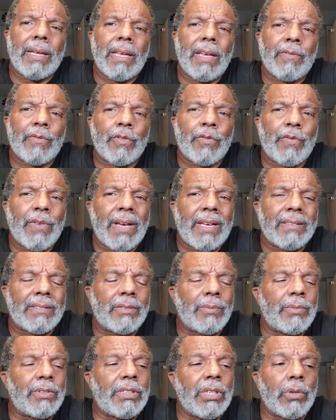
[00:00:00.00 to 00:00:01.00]
have to find
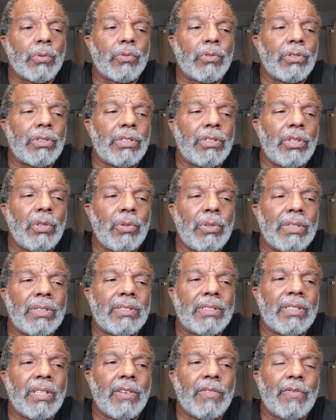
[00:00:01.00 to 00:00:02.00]
some shelter to do this
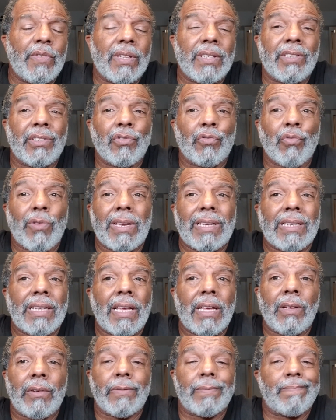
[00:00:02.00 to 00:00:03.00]
stuff in, because right
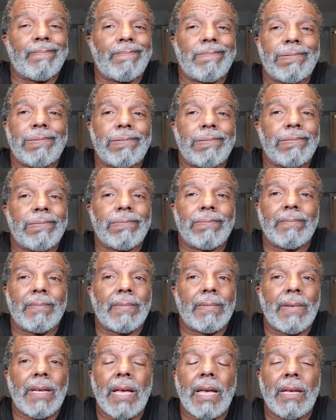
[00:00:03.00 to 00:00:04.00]
now,
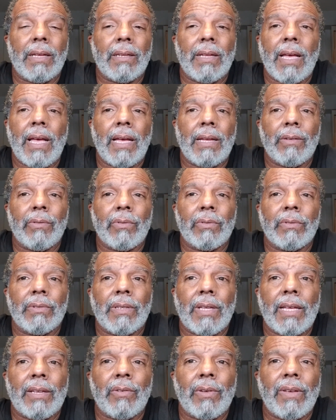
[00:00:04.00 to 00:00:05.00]
I don't
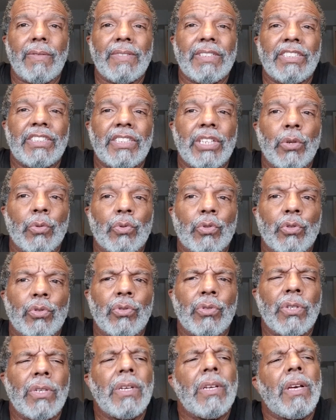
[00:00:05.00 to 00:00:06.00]
have any shelter.
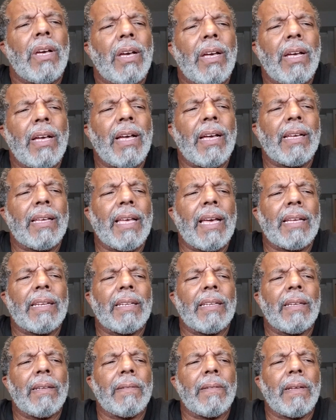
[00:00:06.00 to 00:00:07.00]
I got
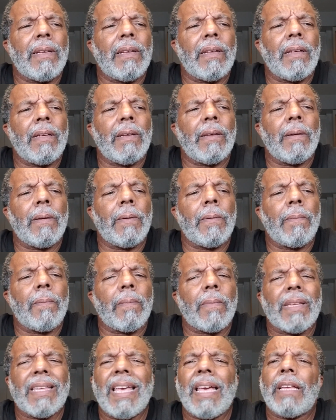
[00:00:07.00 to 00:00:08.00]
a
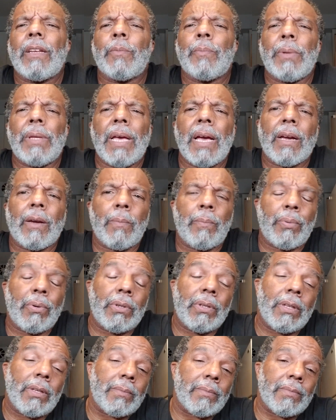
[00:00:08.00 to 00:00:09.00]
canopy I could
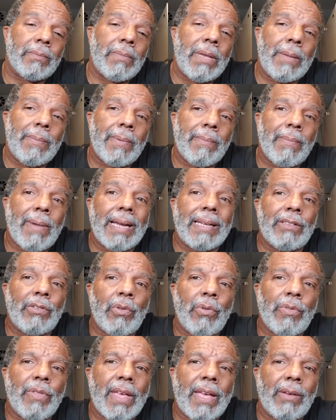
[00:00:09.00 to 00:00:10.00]
put up. Maybe might
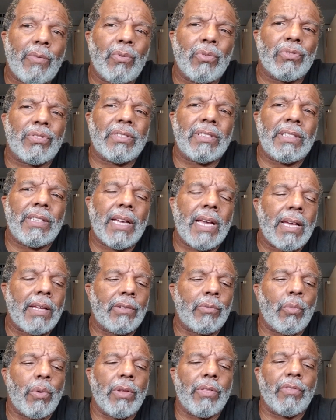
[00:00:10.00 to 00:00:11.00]
do that. We'll see how
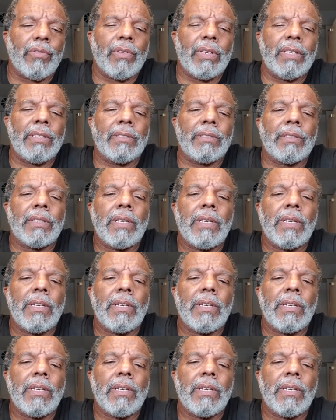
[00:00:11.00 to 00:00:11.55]
the weather is.